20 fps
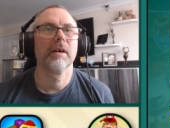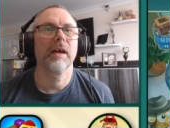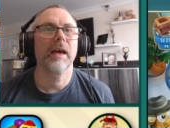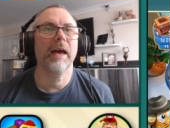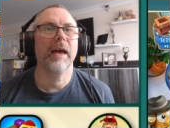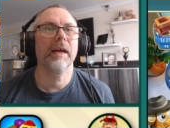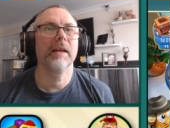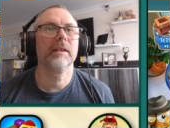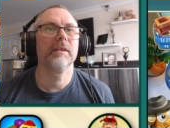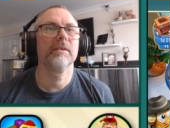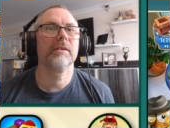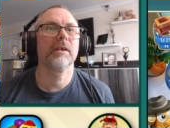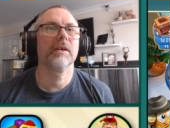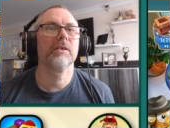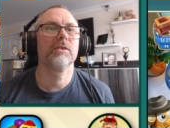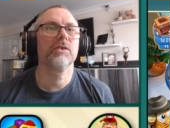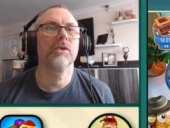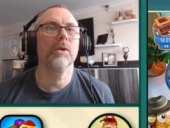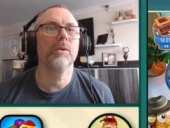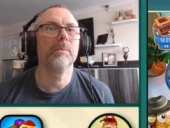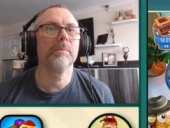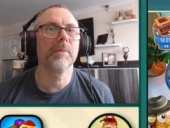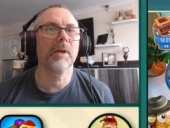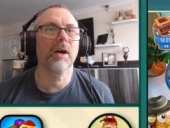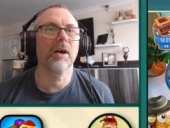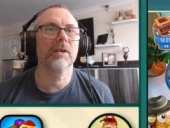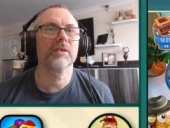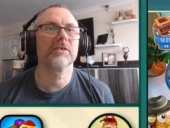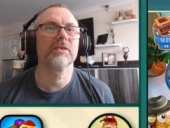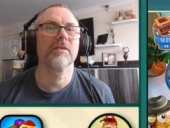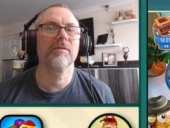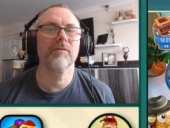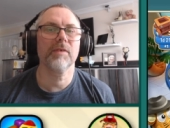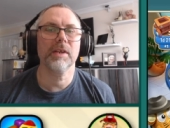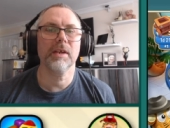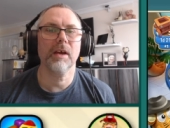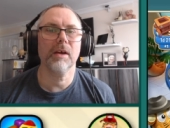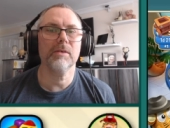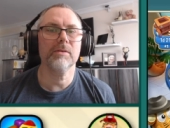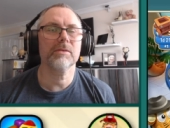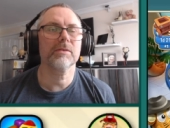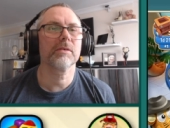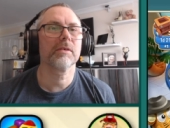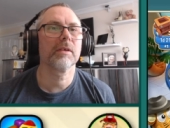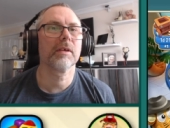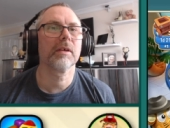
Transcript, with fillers: and Toon Blast videos.